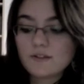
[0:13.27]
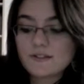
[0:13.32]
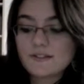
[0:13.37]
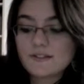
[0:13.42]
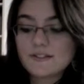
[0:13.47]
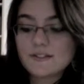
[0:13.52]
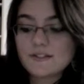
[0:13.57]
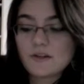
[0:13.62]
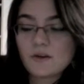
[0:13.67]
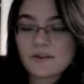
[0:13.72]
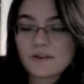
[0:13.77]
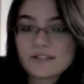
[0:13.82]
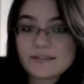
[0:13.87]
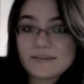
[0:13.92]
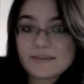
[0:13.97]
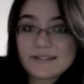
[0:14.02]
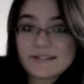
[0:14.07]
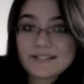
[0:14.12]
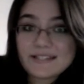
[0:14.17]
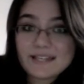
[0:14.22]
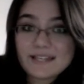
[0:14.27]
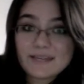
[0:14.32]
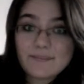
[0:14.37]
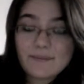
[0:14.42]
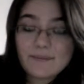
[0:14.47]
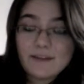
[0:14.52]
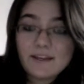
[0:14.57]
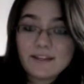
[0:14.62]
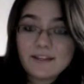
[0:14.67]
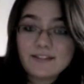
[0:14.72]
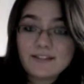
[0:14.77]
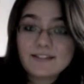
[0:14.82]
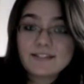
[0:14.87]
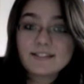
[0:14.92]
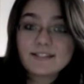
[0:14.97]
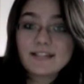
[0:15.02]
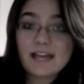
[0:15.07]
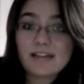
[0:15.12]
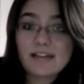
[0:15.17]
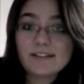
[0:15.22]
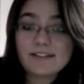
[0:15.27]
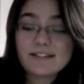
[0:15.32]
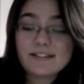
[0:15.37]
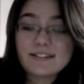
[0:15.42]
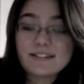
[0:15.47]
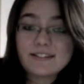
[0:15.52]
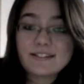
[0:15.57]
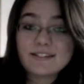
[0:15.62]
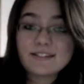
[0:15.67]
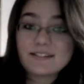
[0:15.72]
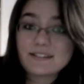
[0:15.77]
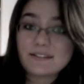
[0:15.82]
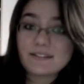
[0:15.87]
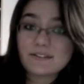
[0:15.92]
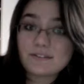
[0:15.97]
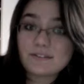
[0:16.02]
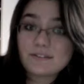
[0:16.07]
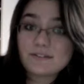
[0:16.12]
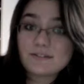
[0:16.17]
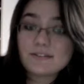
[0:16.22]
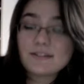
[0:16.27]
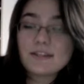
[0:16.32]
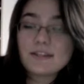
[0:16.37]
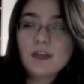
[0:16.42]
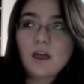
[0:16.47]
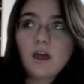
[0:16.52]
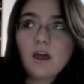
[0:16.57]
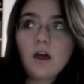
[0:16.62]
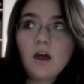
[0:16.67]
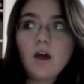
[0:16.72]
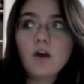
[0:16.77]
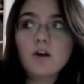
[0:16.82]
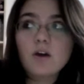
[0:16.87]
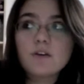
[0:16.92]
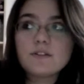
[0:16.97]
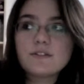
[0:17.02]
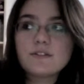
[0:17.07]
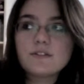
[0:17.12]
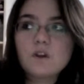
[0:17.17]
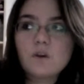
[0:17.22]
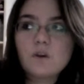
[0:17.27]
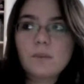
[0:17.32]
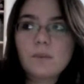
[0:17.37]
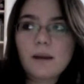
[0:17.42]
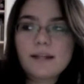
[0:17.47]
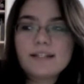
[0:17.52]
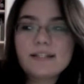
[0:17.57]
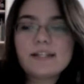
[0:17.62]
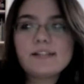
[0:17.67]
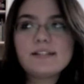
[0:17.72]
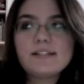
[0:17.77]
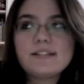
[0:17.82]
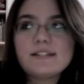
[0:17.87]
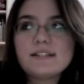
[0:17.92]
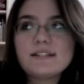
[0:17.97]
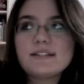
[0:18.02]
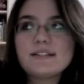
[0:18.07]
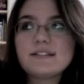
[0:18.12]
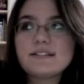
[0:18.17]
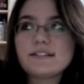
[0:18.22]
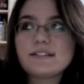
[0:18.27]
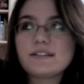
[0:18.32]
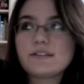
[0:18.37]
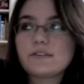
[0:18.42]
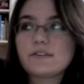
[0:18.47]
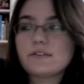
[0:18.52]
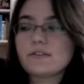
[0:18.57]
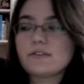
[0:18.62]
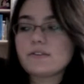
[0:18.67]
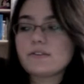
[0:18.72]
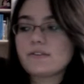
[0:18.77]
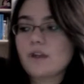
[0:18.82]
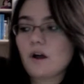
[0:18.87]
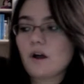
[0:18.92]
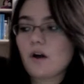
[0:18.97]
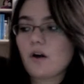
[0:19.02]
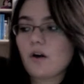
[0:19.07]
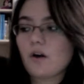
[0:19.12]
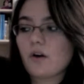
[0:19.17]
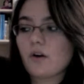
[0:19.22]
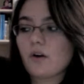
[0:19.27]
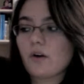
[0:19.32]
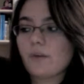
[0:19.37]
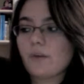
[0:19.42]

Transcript: So this week's theme is talents and skills. So my talents and skills are